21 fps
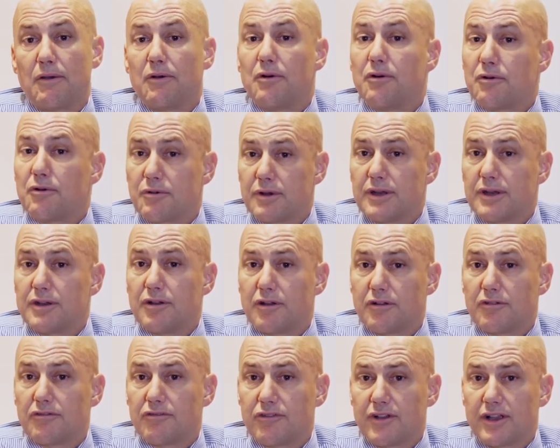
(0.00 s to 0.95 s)
or in
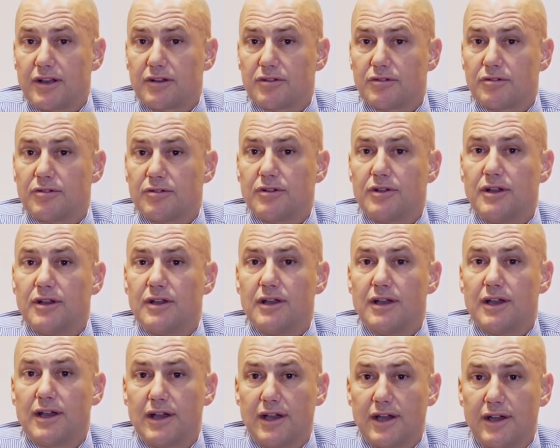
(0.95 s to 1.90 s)
non-fatal
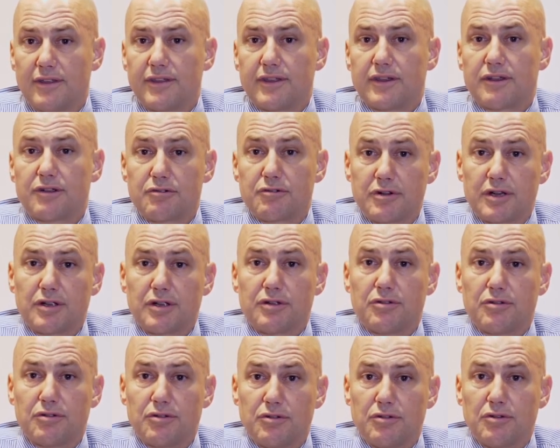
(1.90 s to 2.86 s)
other
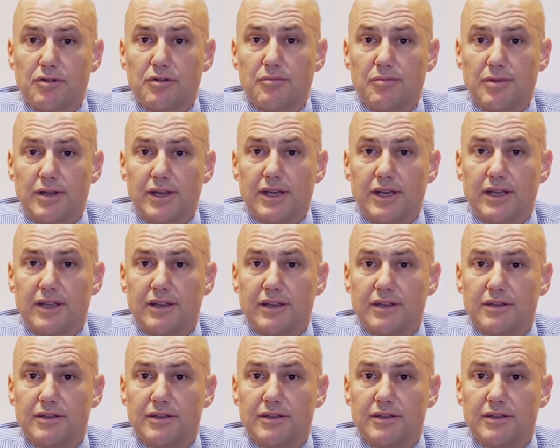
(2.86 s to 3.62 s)
critical organ bleeding.